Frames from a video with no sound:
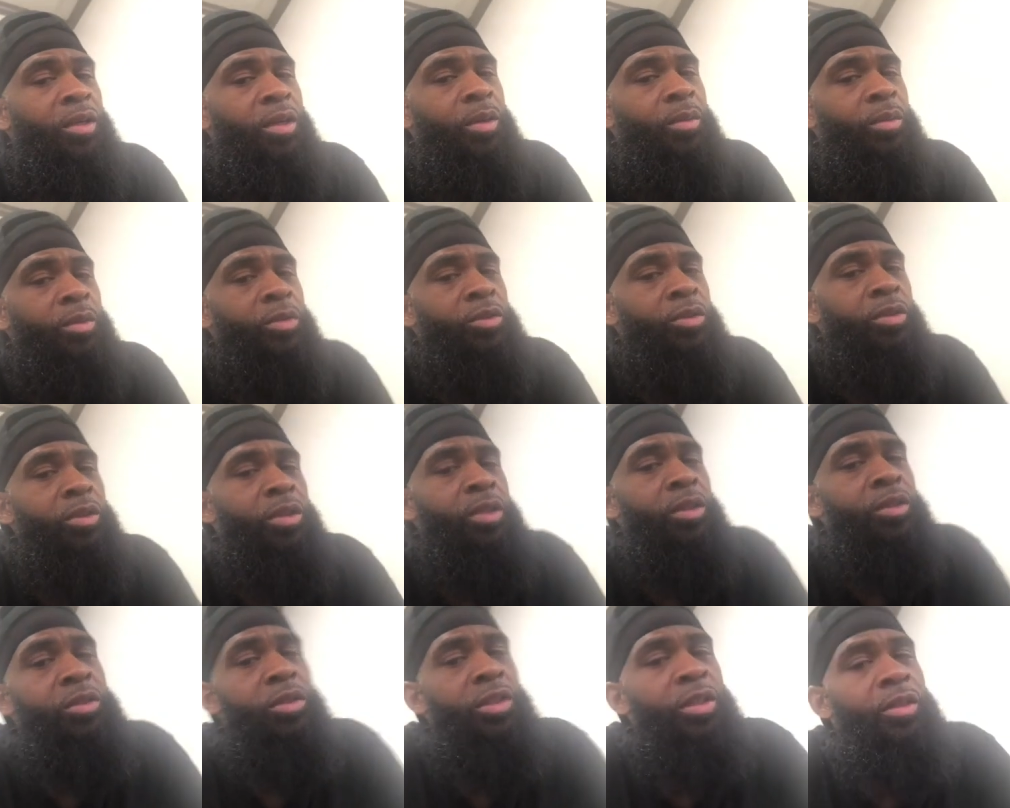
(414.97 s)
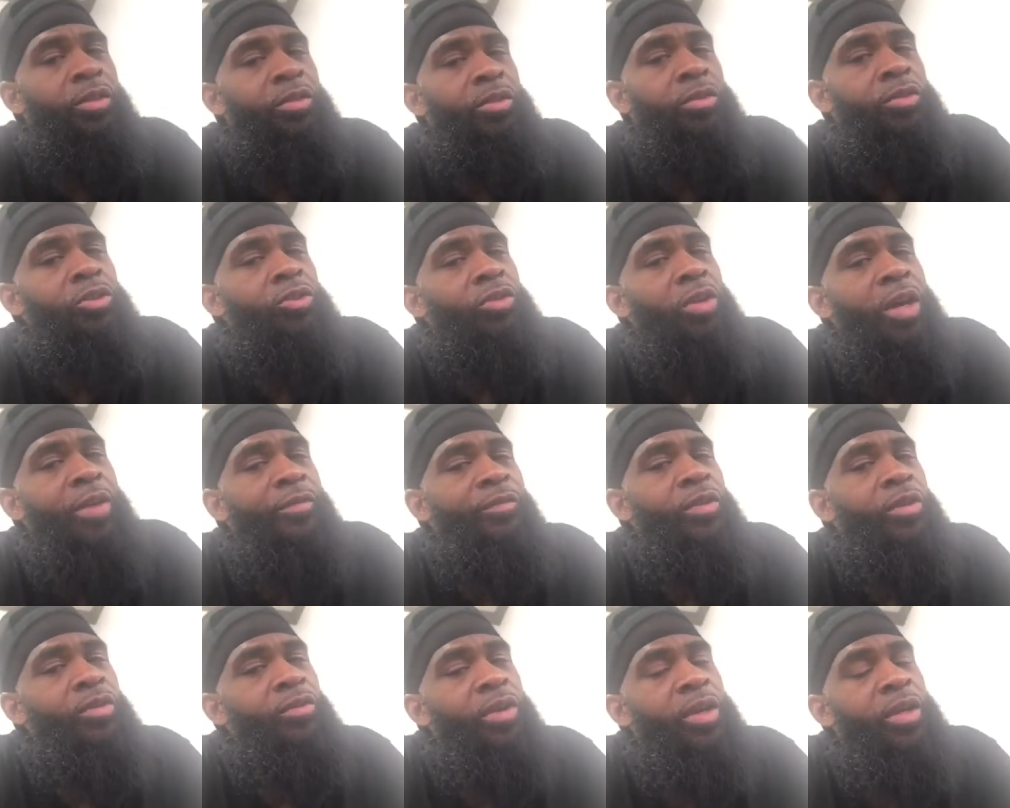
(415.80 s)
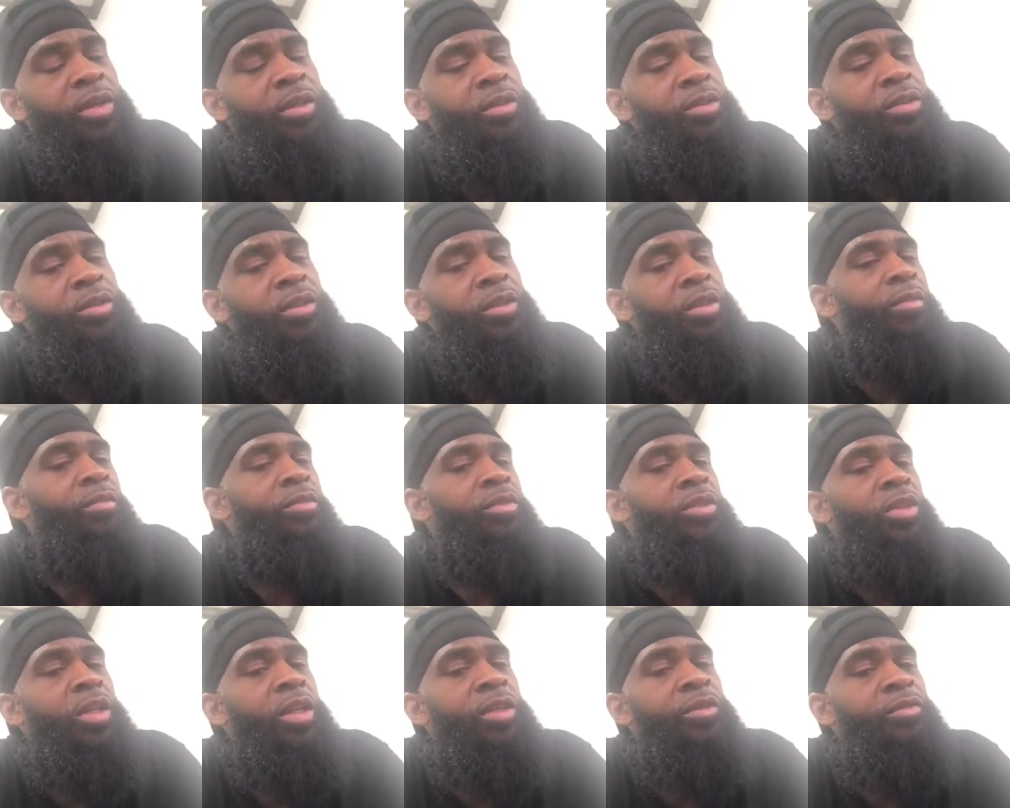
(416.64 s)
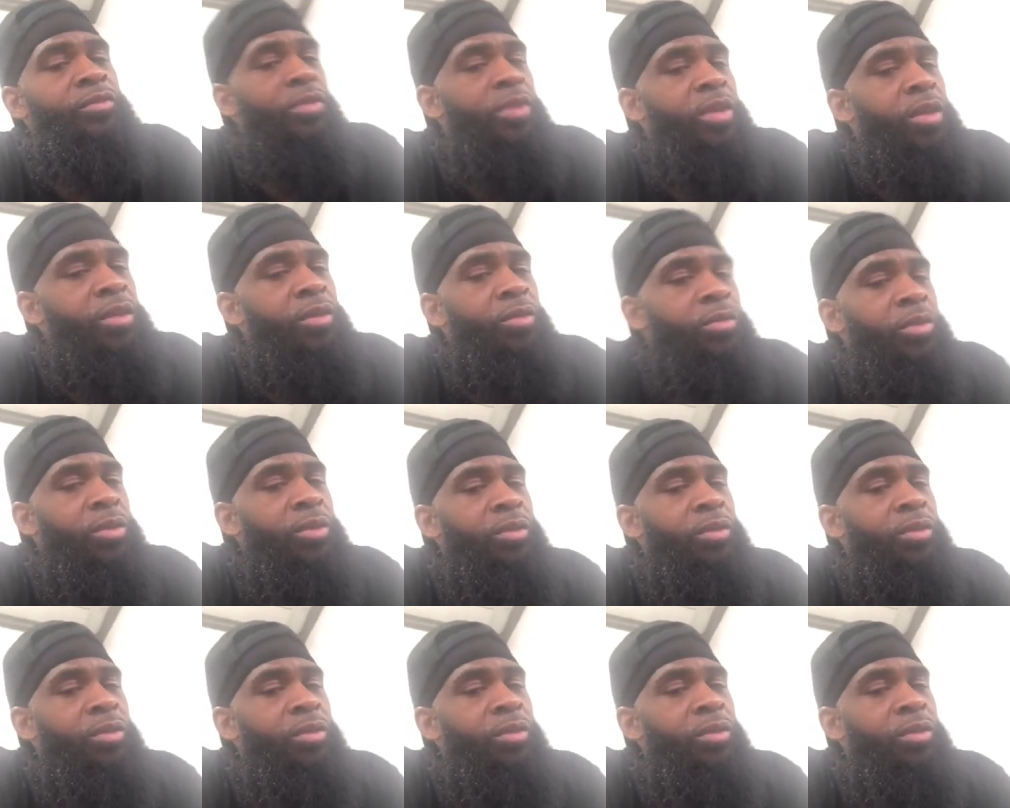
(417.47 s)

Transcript: I want you to continue to strive for greatness and never change for anyone.